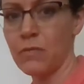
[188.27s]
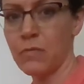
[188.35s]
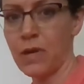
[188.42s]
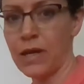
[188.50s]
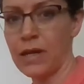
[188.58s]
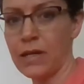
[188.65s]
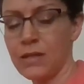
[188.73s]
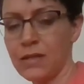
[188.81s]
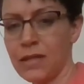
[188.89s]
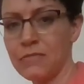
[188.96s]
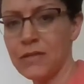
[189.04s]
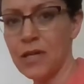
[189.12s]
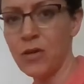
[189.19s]
my
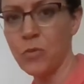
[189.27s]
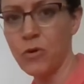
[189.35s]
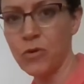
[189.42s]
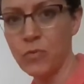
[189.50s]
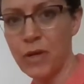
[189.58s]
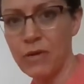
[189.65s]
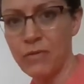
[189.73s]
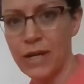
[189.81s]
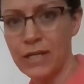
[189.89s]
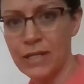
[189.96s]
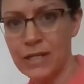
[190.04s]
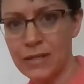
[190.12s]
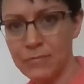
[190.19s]
left elbow and my right
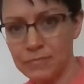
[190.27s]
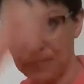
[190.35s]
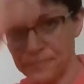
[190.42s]
knee,